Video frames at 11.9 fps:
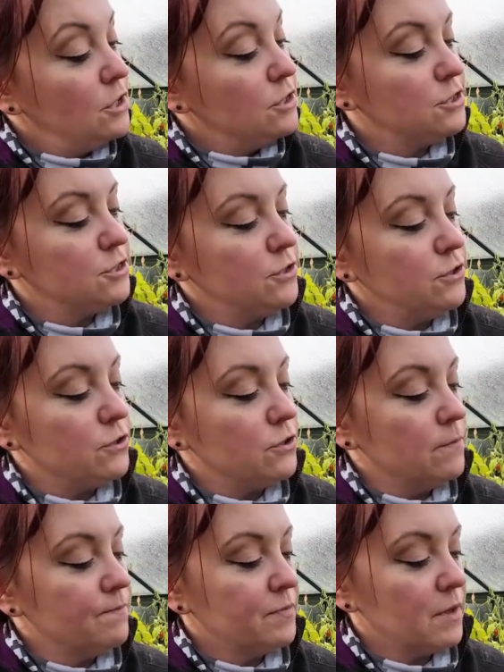
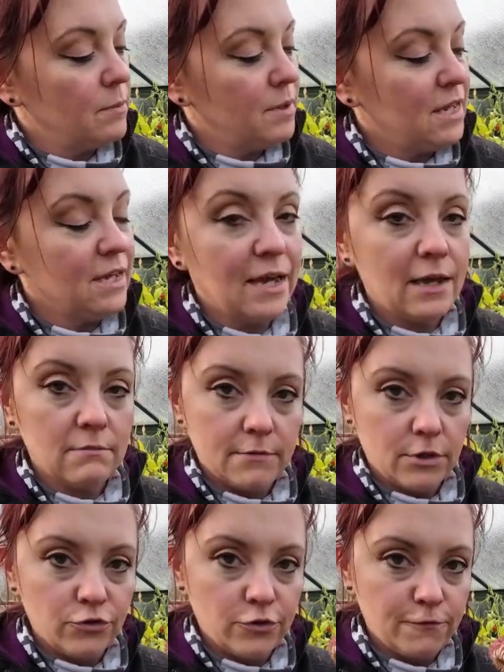So I may get
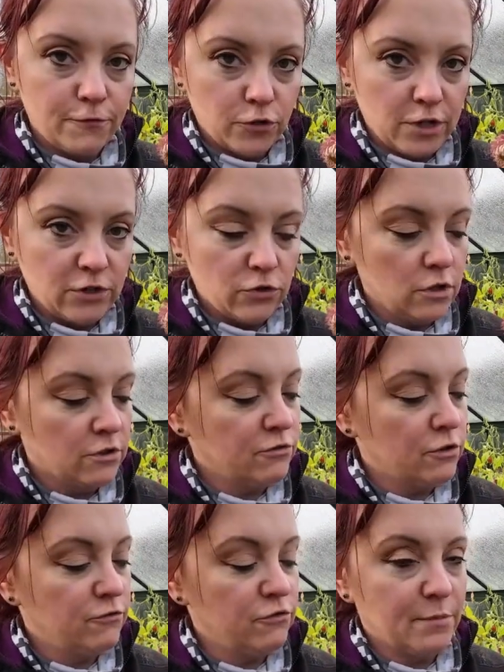another funny colour
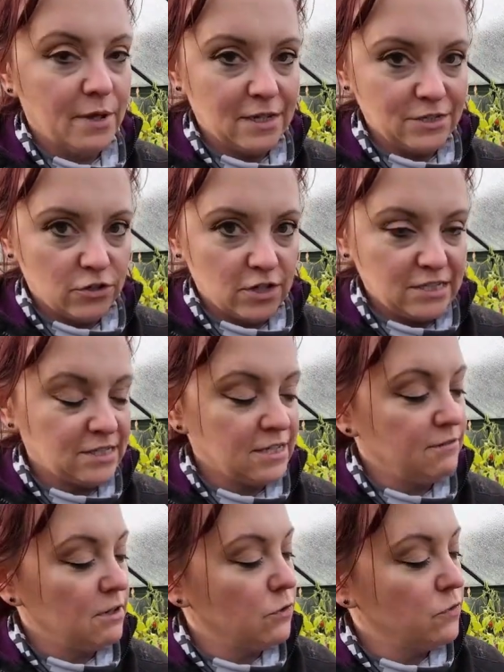grow from that. It's not
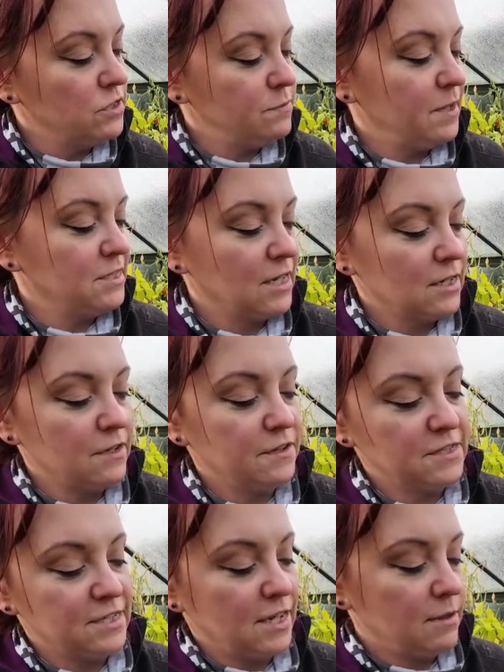necessarily going to be exactly the
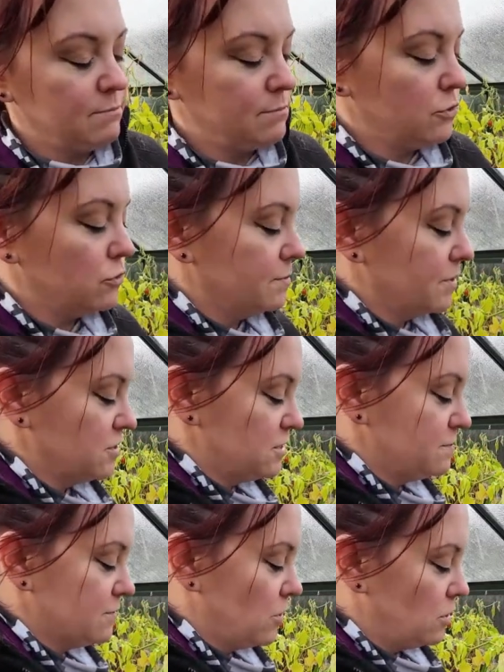same, but because
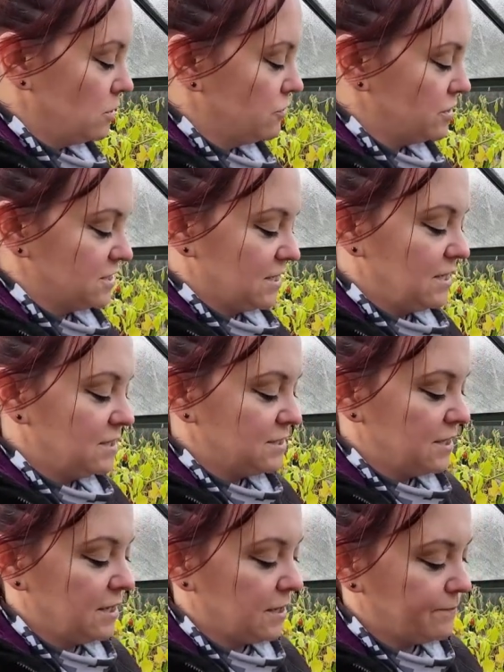it's got a load of seeds
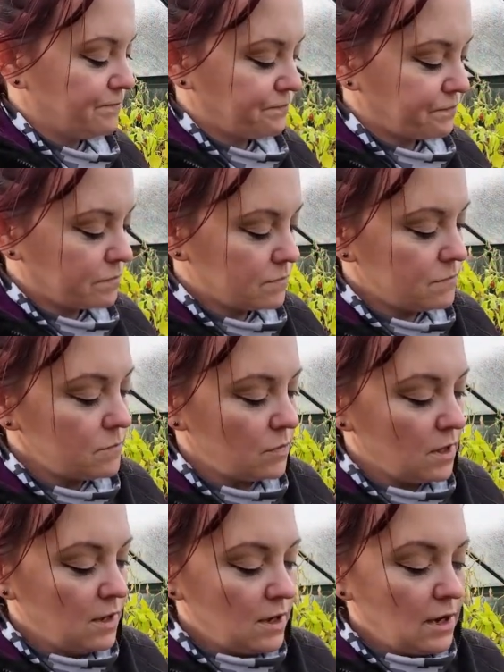in it,
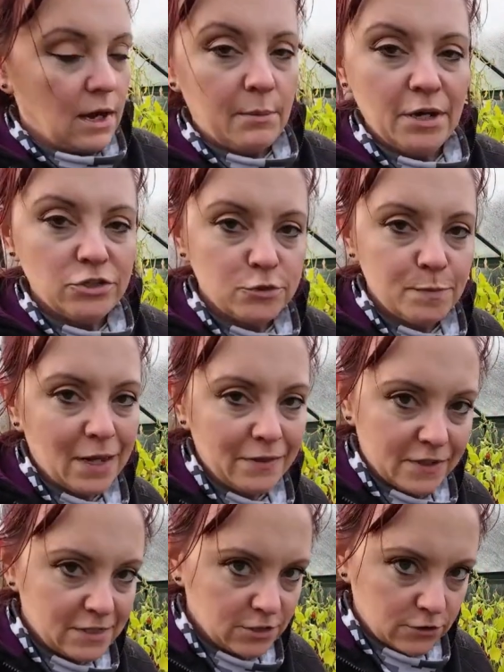I might just
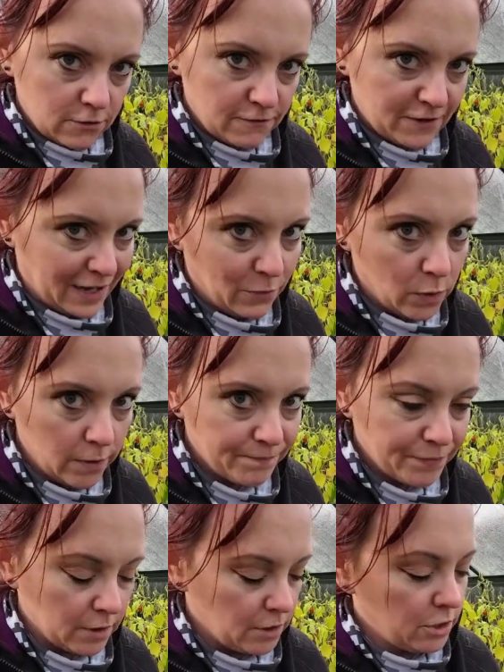plant this whole flower
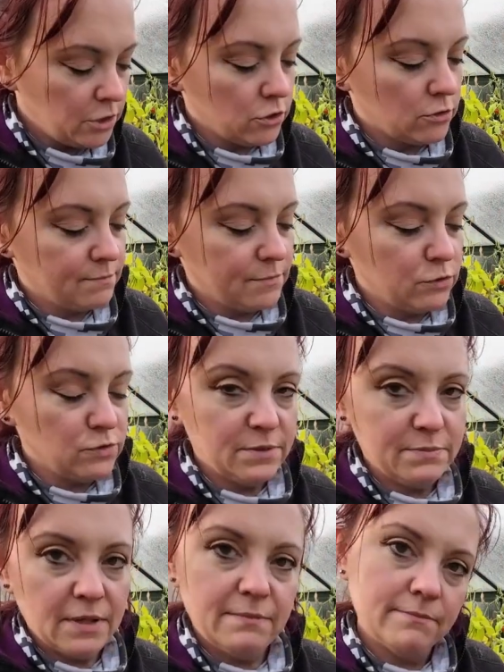and, you know,
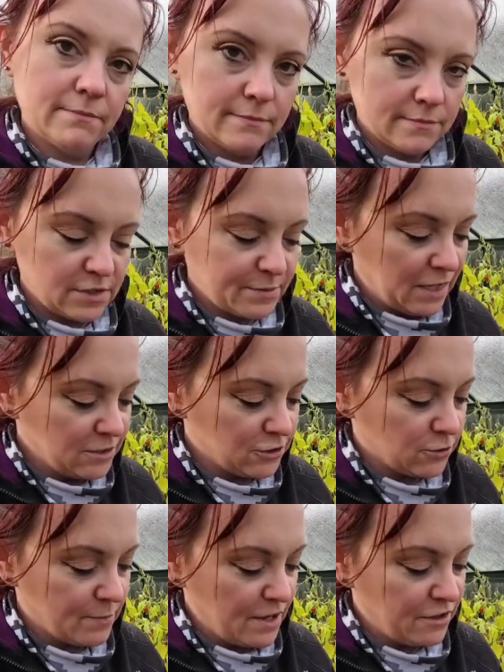using my
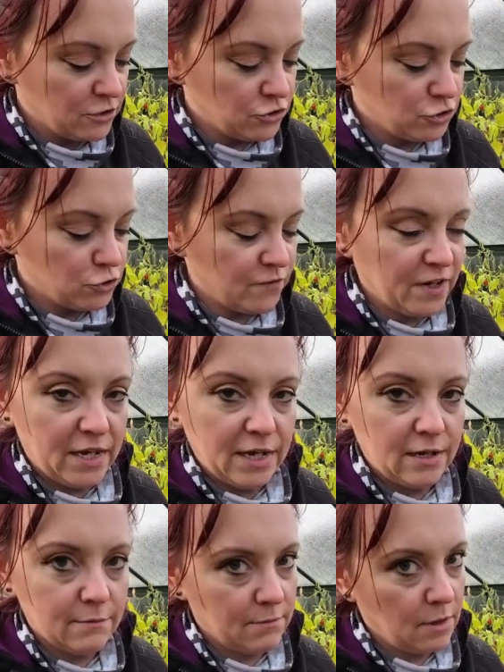tomato method, just shoving it
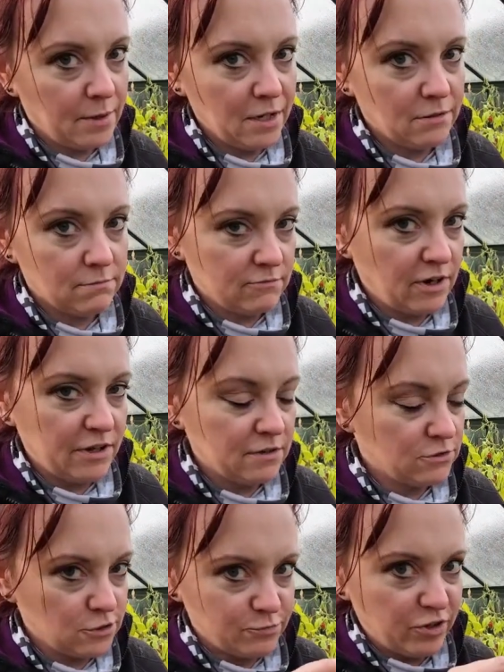in. I might, rather than
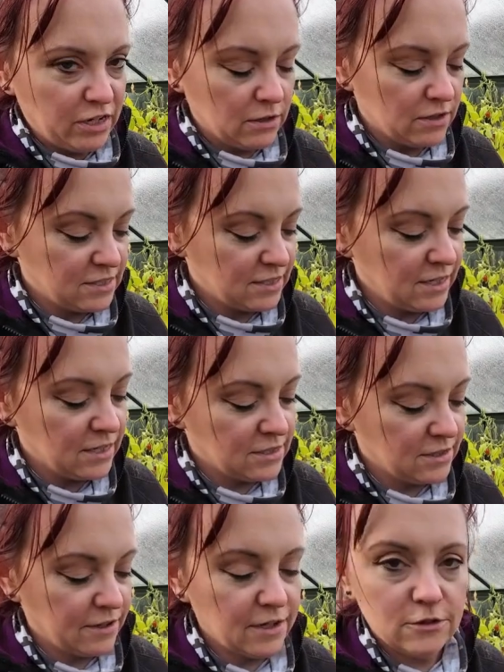just sprinkle the seeds,
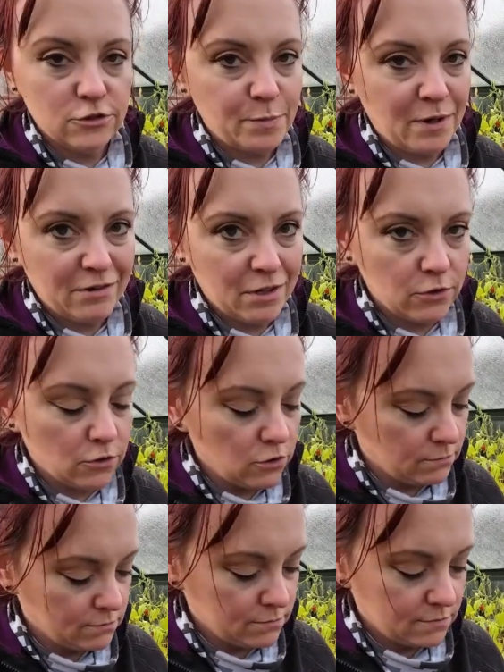I think I'll just bury the
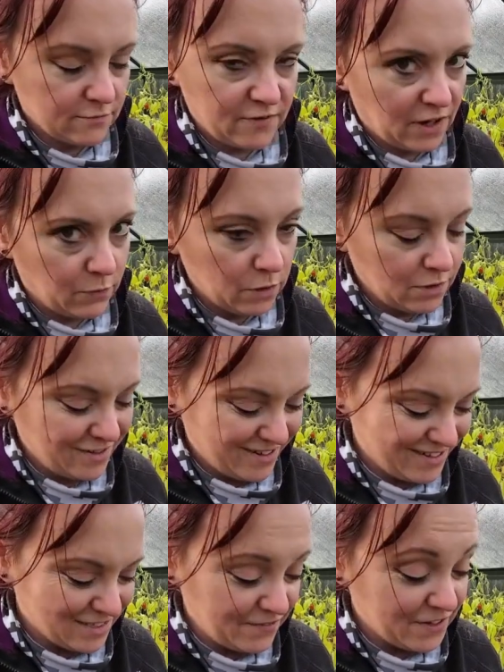whole flower
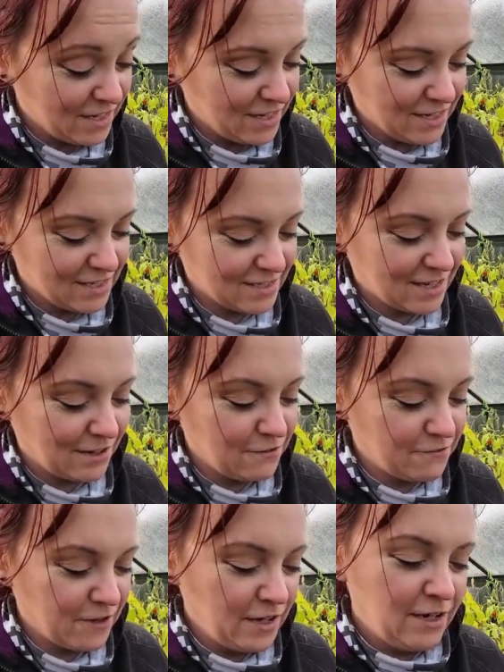as if it did it itself.
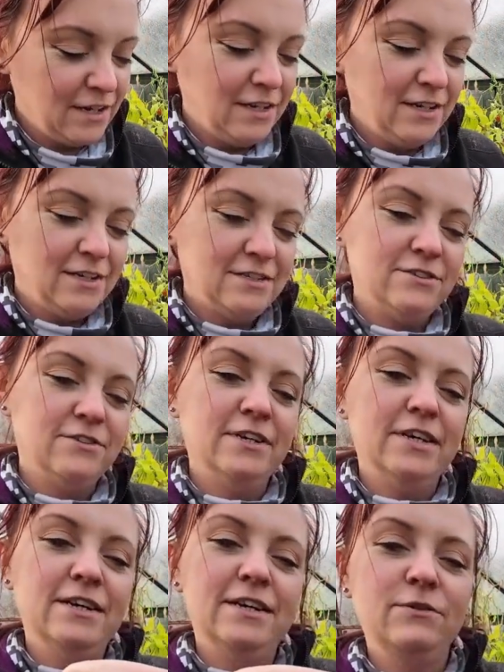So
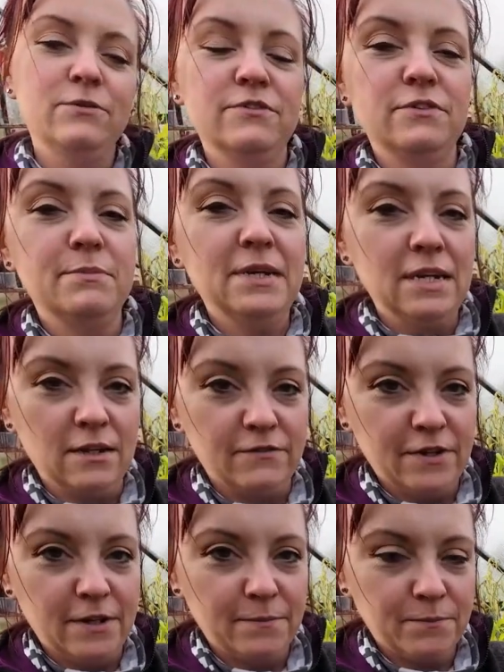yeah, out of the middle of
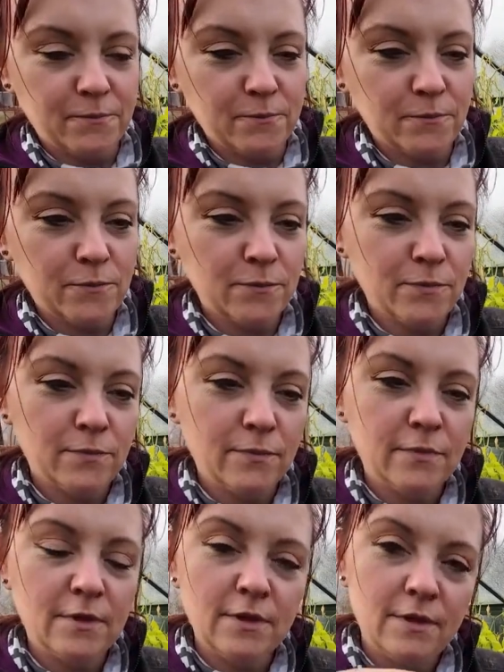it,
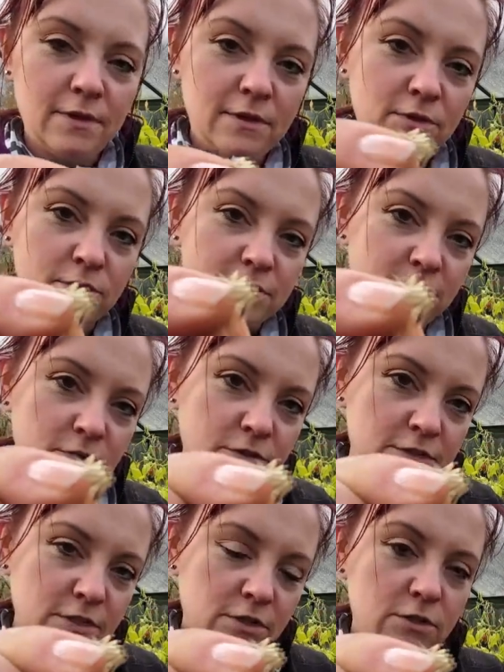loads and
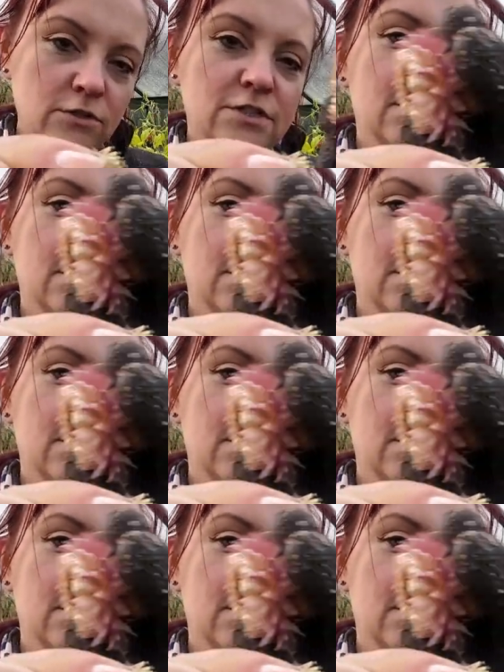loads and loads.